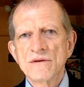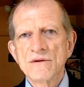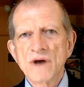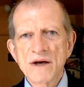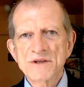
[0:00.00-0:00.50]
The
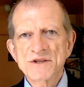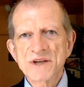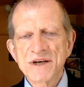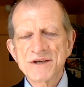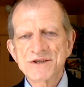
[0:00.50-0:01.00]
United
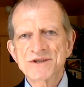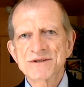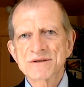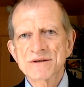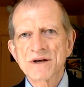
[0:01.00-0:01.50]
States
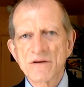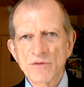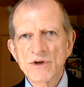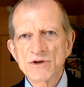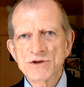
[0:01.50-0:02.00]

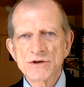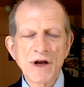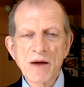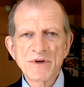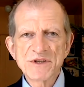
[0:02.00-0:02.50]
government should
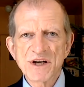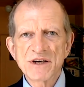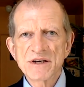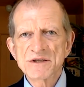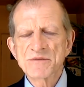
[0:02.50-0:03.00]
not be
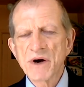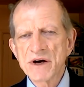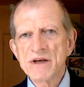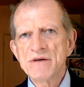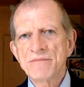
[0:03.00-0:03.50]
sending its
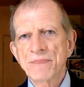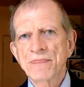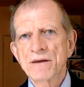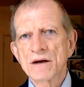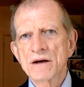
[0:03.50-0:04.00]
money
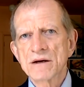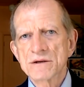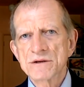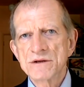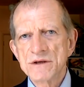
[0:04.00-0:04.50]

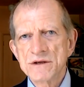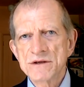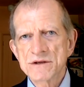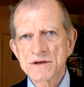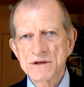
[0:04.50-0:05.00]
to
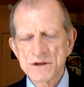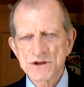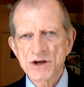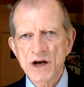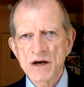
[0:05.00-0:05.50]
these
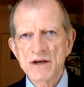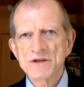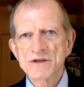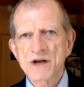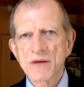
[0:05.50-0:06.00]

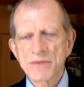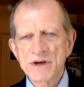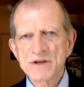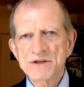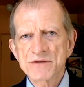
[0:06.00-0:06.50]
Chinese
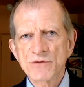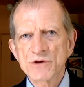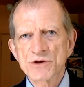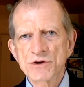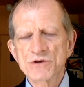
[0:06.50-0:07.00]
companies,
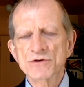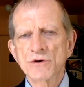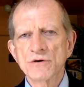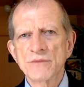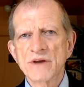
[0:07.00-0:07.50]
which are
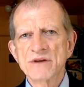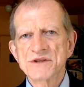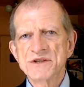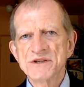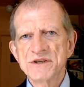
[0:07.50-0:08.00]
controlled by the
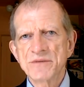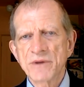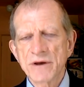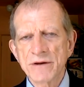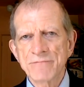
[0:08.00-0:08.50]

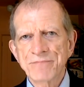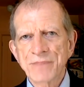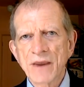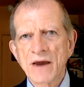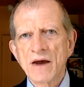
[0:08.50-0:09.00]
CCP.
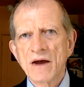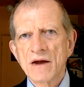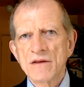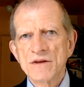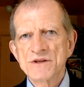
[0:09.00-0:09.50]

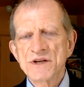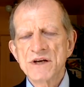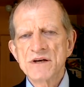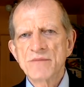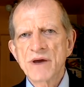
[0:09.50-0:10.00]
this
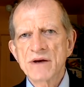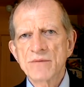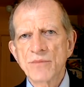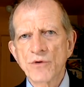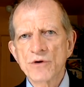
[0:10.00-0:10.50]

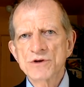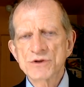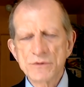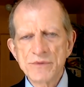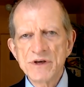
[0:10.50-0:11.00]
independent board
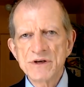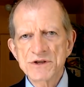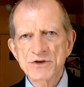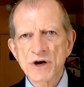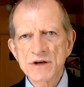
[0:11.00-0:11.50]
should be
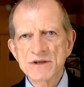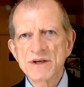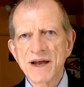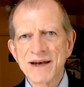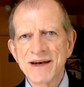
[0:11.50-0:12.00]

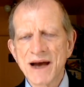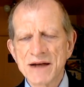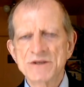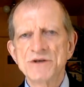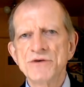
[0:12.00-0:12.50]
instructed
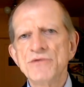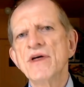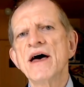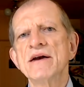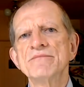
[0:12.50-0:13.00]
not to do
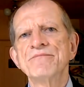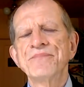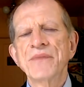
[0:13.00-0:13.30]
that.